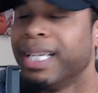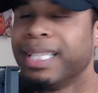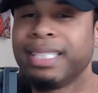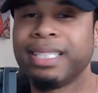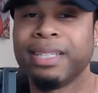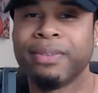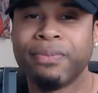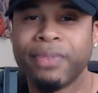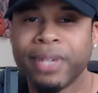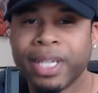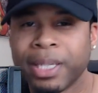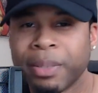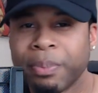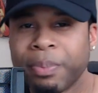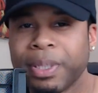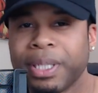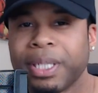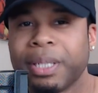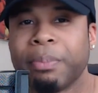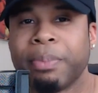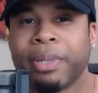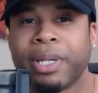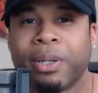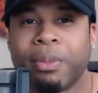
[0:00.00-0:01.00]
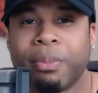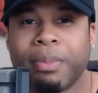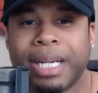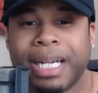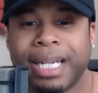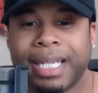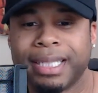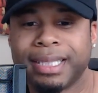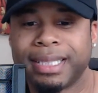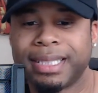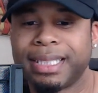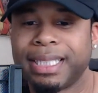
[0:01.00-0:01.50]
developing a better
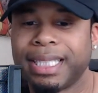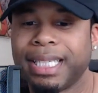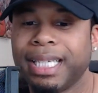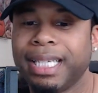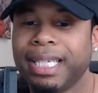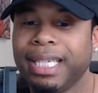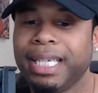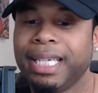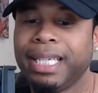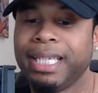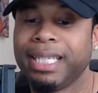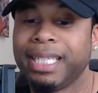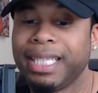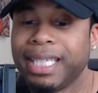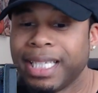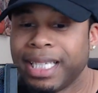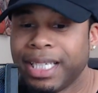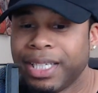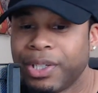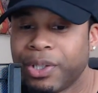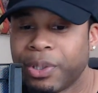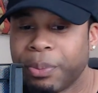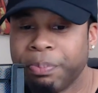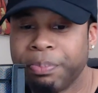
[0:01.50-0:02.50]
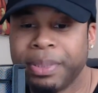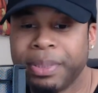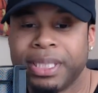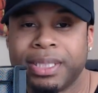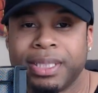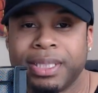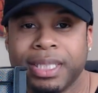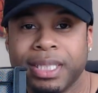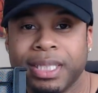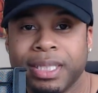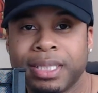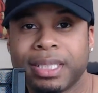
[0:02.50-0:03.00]
mindset, and getting your
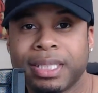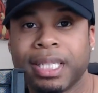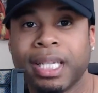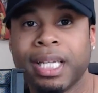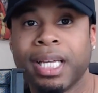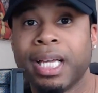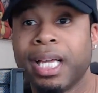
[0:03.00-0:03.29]
business